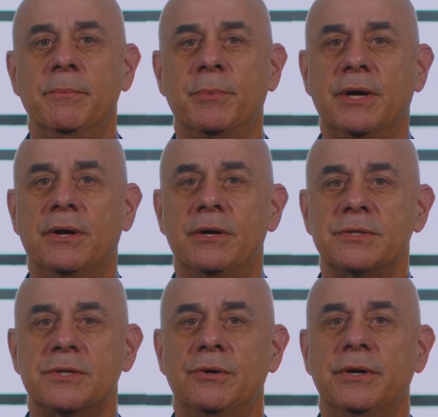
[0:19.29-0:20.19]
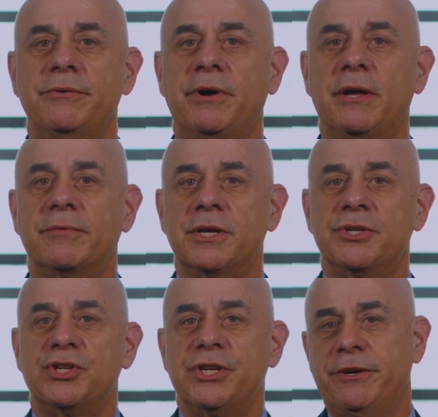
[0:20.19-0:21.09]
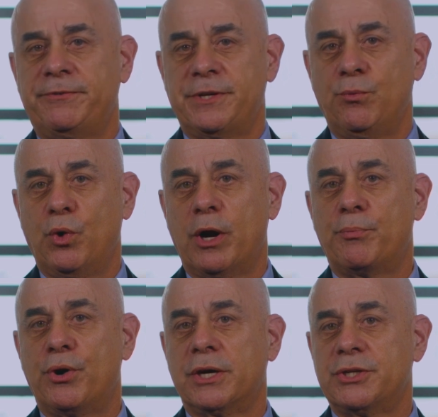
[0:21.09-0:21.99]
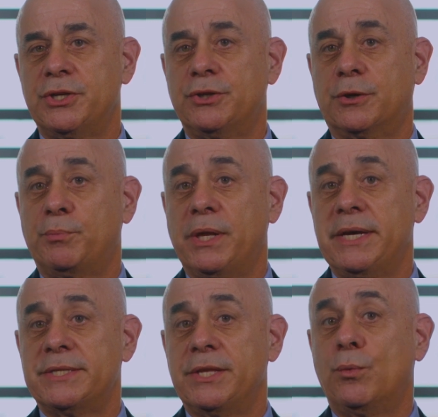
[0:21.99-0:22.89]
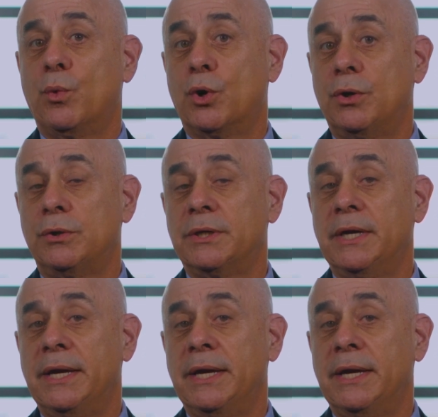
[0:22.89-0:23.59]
but it also involved a shift in where production took place in the world,